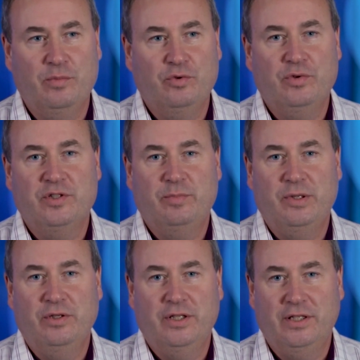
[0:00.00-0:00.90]
come through this
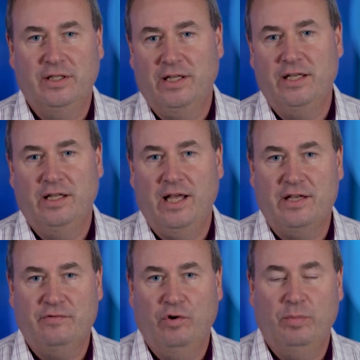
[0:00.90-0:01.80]
building in the
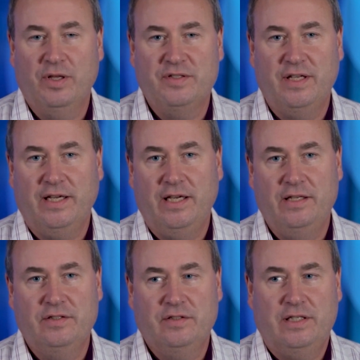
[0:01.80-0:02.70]
last 4+
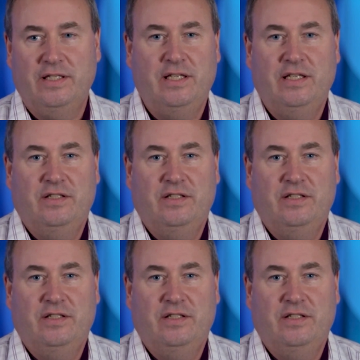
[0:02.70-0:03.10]
decades. He